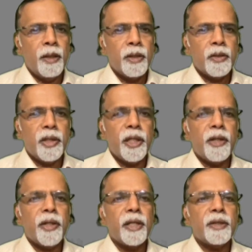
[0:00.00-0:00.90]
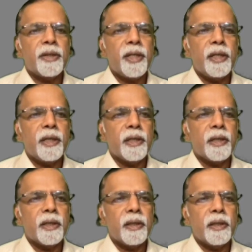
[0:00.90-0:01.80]
So here you can see
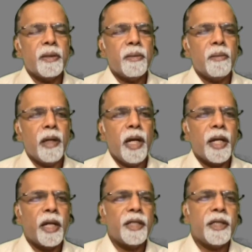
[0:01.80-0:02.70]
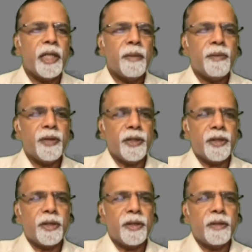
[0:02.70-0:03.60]
the barrel-shaped
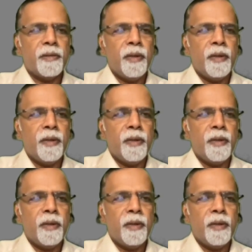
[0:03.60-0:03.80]
chest.